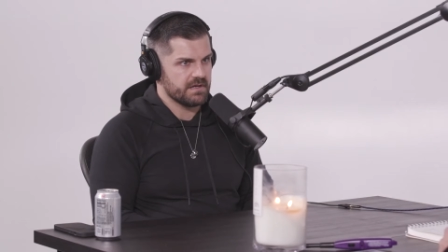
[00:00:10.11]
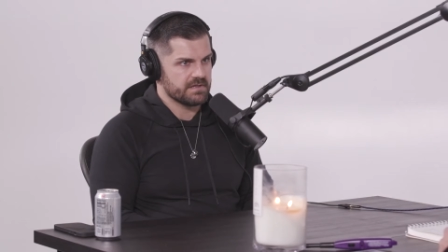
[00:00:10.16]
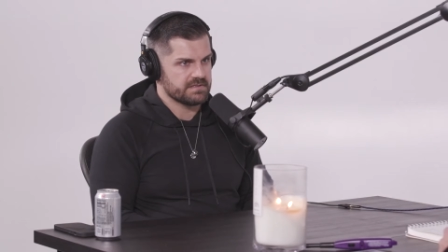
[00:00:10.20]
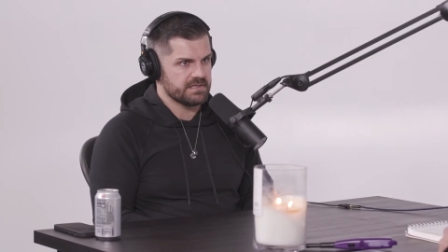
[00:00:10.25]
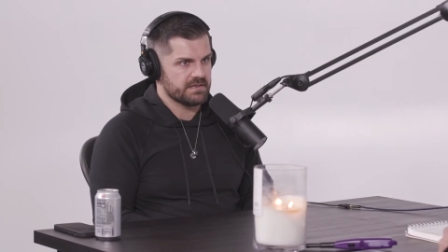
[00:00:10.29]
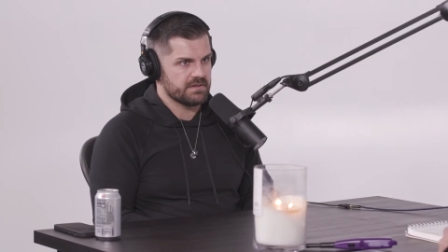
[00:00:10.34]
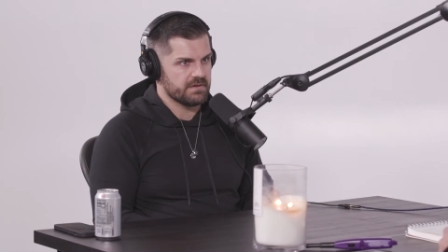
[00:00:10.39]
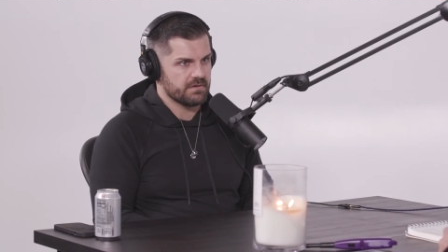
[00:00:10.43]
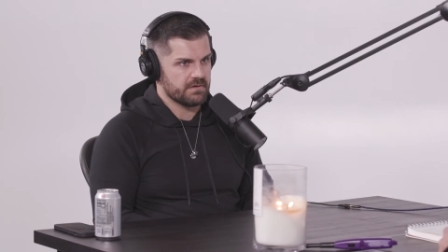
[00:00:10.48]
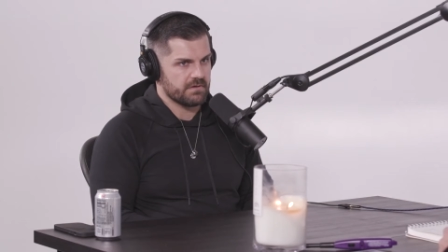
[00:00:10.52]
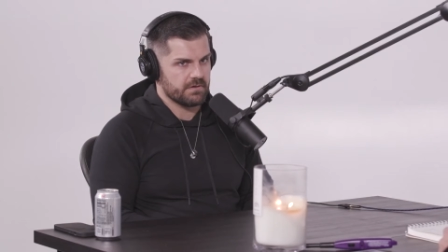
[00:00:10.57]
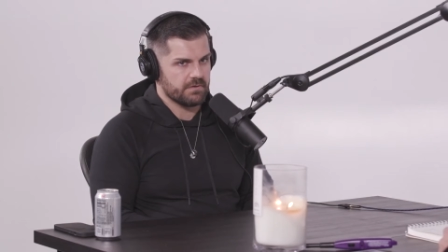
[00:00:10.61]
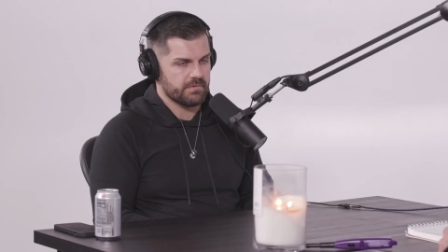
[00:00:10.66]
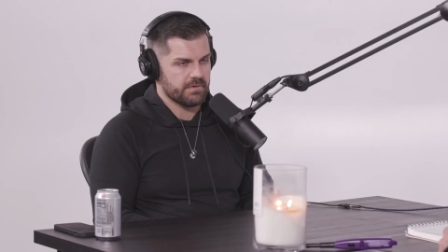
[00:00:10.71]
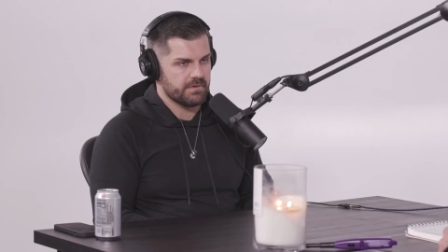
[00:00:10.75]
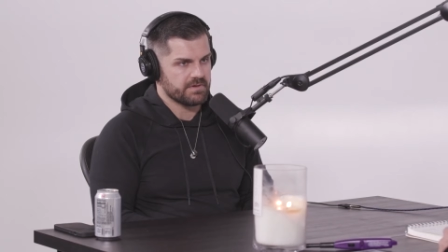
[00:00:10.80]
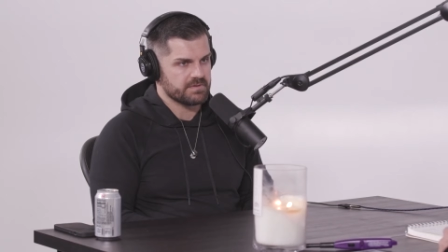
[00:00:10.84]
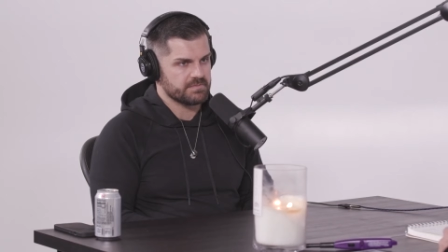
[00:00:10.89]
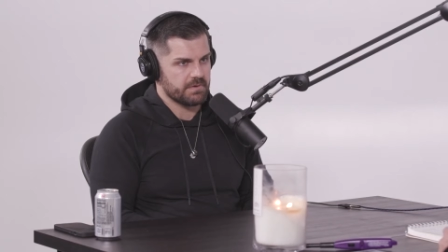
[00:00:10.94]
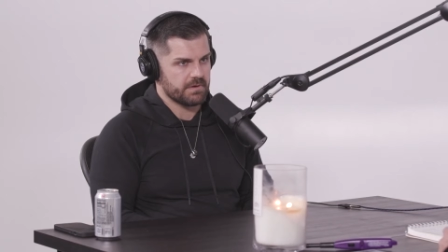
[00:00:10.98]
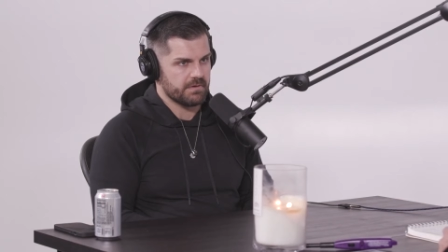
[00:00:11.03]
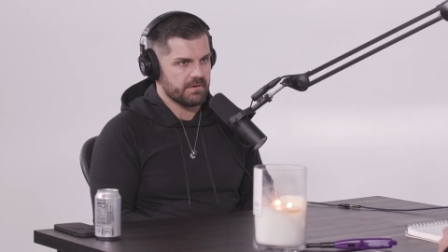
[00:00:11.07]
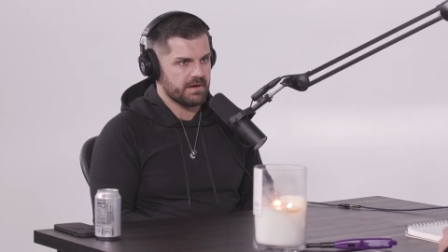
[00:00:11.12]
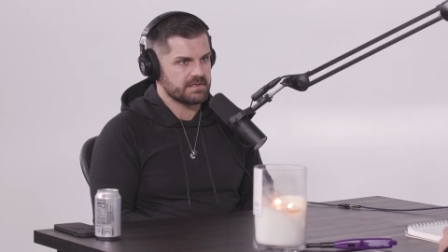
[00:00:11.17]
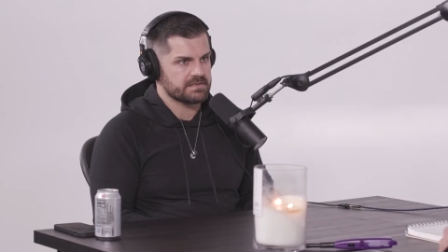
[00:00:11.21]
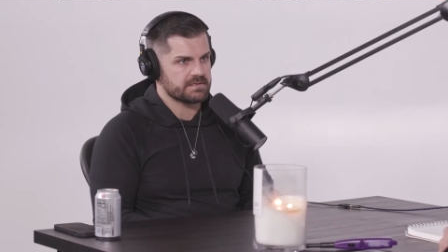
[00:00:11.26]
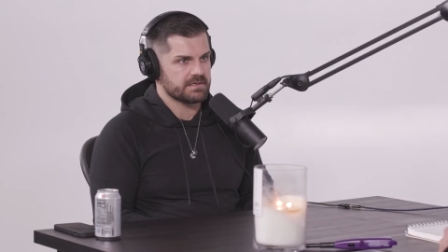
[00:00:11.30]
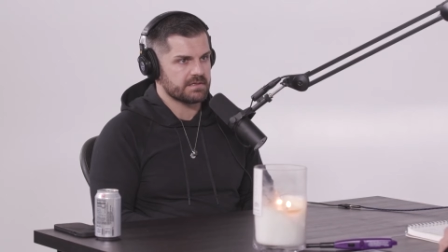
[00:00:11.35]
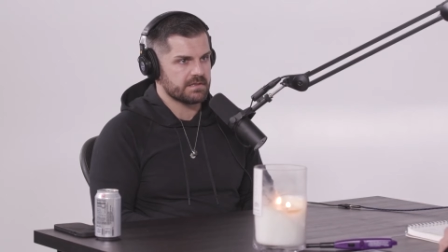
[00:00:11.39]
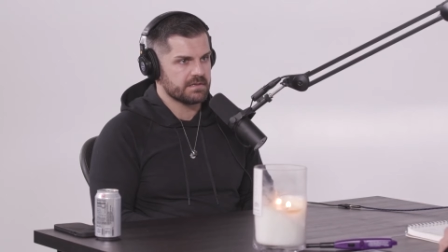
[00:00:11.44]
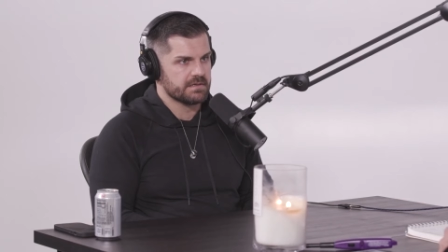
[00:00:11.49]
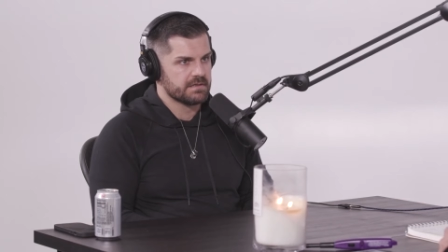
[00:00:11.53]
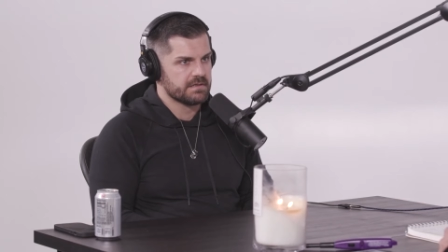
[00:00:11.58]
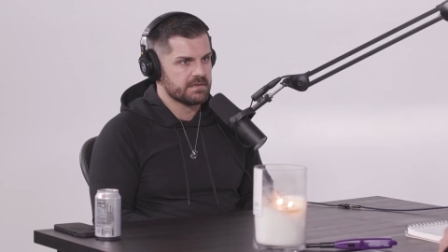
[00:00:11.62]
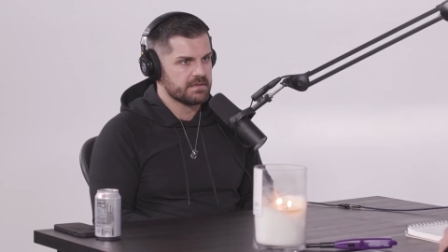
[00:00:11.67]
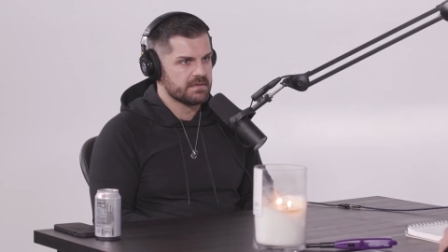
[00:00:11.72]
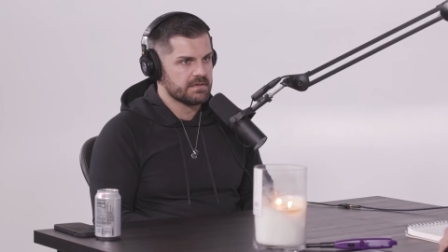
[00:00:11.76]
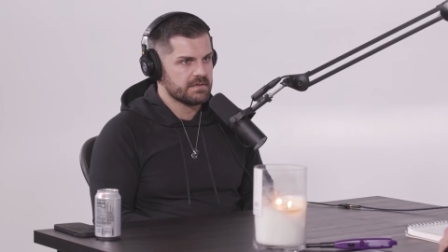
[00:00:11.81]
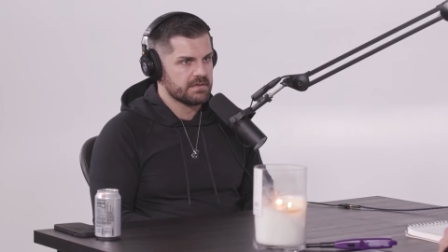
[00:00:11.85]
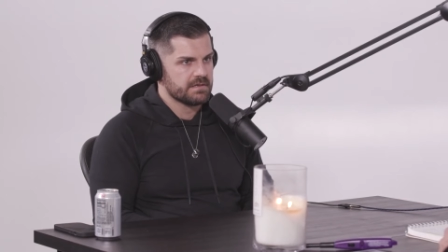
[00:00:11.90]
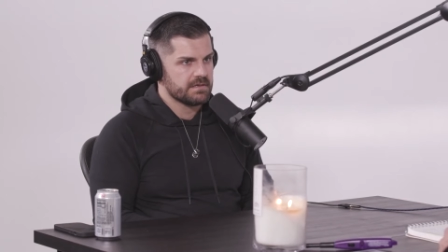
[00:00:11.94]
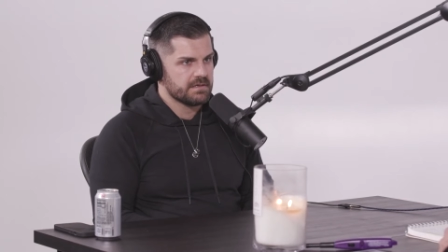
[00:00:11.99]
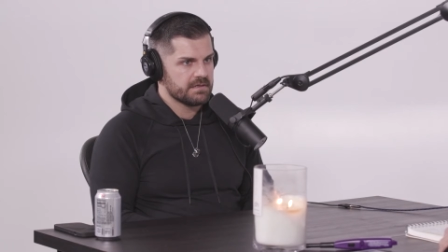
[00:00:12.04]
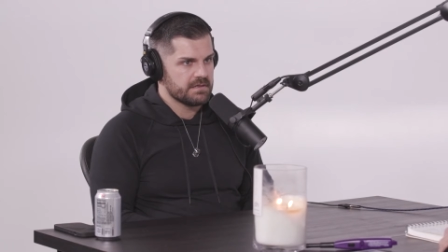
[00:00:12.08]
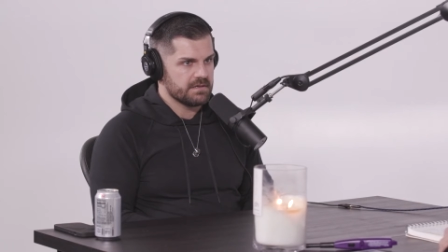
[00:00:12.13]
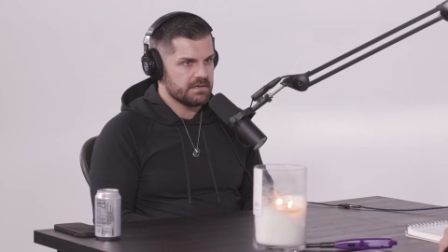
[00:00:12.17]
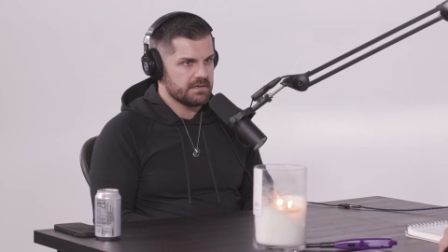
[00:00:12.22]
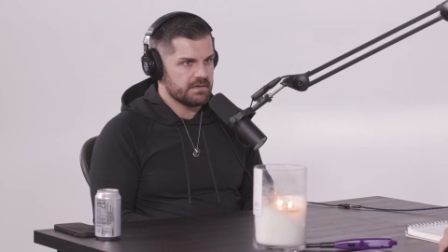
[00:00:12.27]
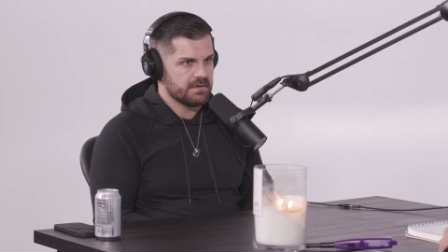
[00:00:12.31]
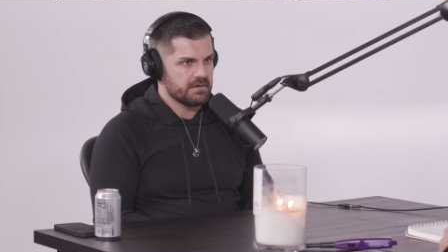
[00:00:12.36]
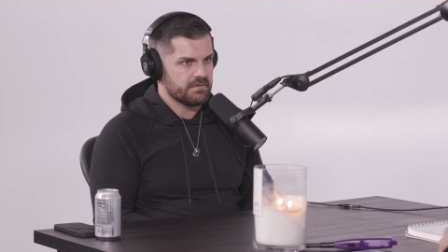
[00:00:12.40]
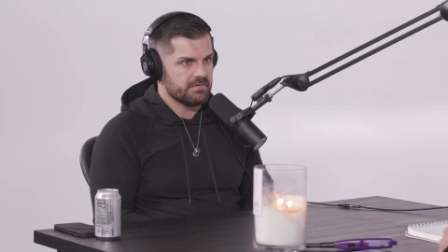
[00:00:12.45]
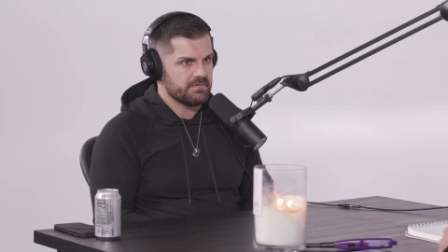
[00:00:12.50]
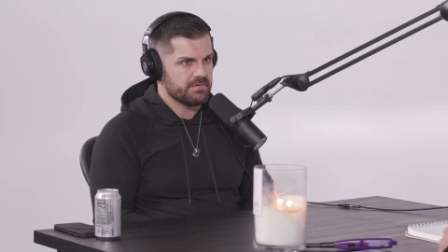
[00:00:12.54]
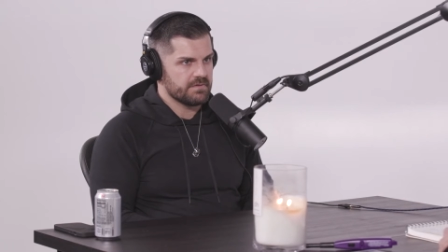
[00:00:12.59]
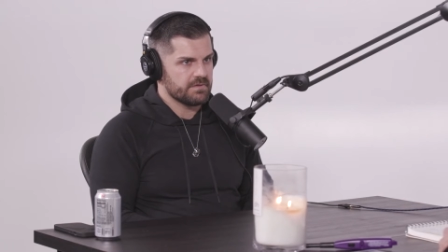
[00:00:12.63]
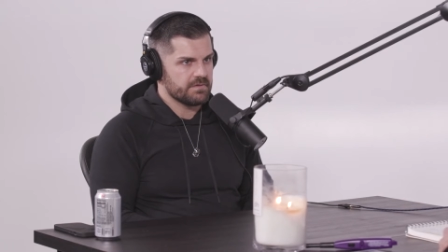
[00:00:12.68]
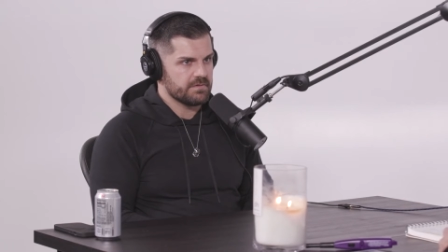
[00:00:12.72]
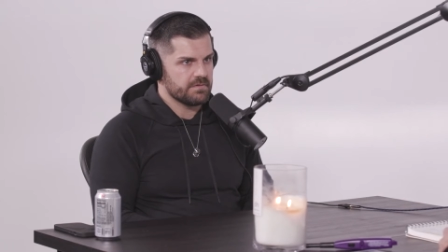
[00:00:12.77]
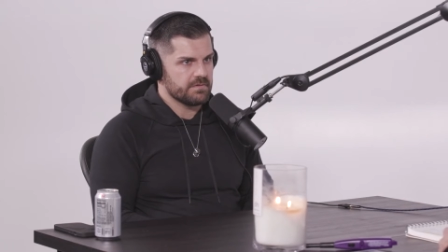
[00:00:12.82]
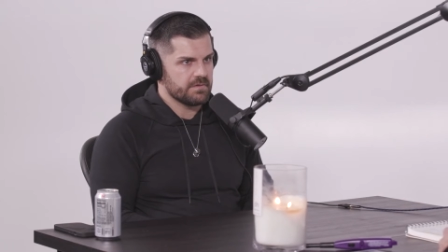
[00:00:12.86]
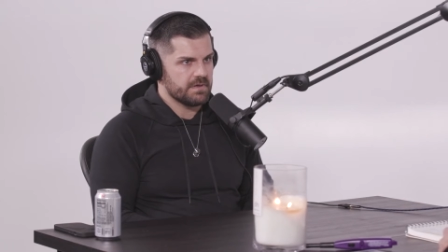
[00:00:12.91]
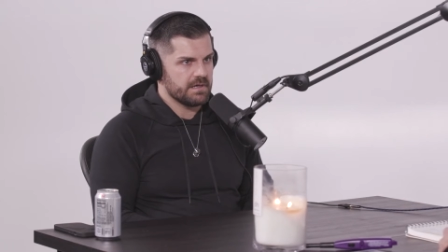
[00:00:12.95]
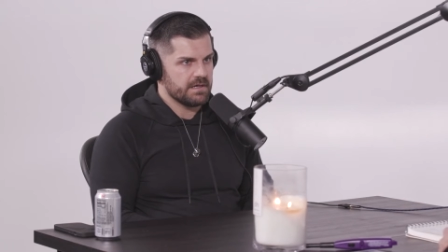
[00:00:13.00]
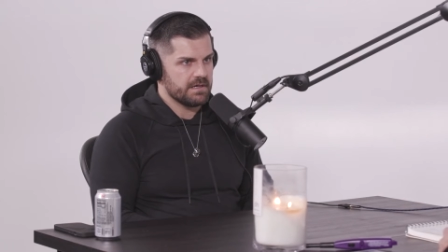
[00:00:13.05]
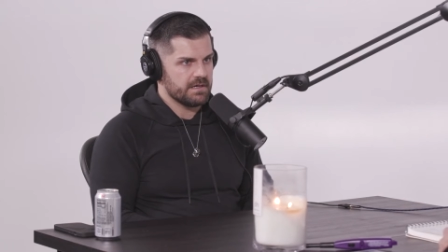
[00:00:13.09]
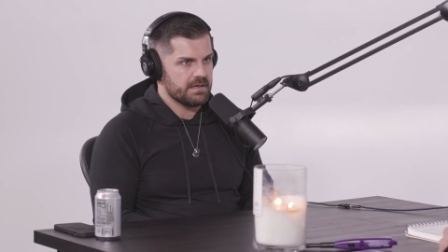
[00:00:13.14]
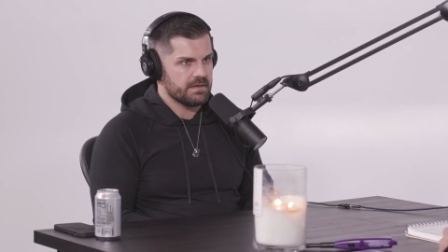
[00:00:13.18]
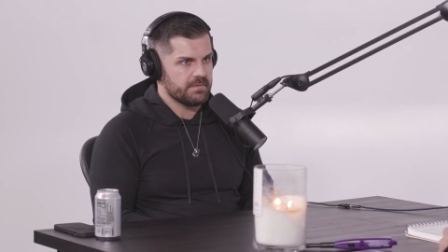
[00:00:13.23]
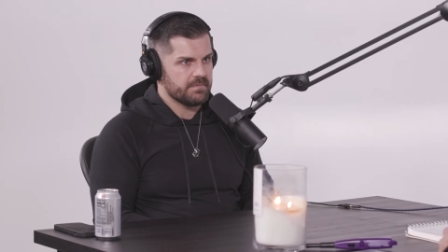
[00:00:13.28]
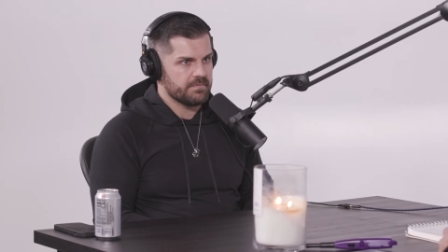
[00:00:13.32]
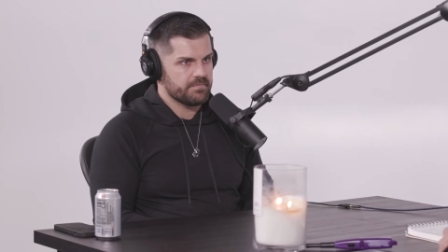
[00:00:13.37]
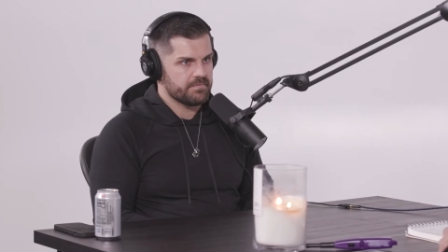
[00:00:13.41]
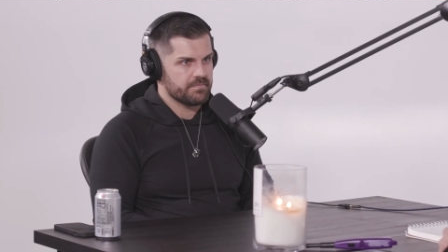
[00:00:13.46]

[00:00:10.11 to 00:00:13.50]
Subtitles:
is that their career is progressing. You know, if you, I